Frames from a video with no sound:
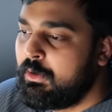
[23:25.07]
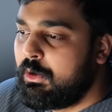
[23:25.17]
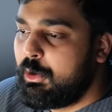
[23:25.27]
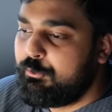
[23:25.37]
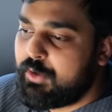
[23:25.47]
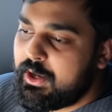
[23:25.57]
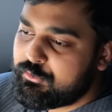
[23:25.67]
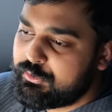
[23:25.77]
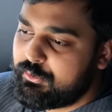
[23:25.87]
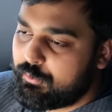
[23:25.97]
You know, if you
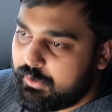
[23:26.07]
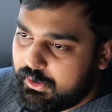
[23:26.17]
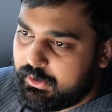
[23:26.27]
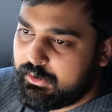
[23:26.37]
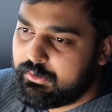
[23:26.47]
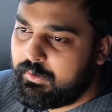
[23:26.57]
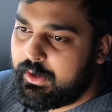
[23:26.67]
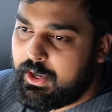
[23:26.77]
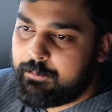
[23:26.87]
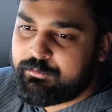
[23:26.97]
actually read into
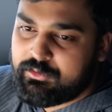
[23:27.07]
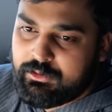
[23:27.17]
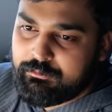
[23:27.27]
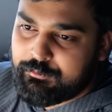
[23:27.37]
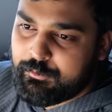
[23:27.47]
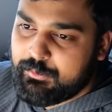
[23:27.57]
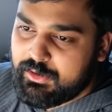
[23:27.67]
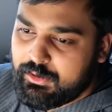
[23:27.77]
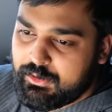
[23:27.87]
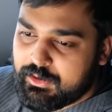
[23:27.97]
like Epstein for a
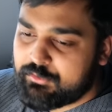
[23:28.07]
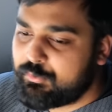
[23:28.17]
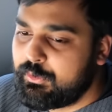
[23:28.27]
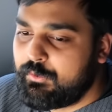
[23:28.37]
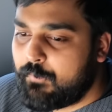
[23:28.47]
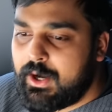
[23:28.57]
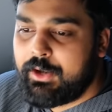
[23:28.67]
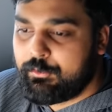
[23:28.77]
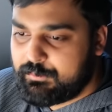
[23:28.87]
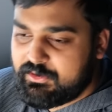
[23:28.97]
minute, it gets really
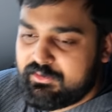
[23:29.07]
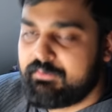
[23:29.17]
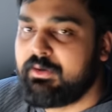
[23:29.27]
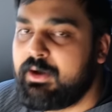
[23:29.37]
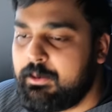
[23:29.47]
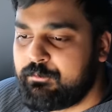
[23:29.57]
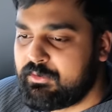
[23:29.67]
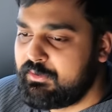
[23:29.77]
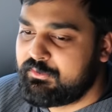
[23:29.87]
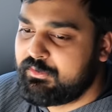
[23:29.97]
wild because even in Epstein's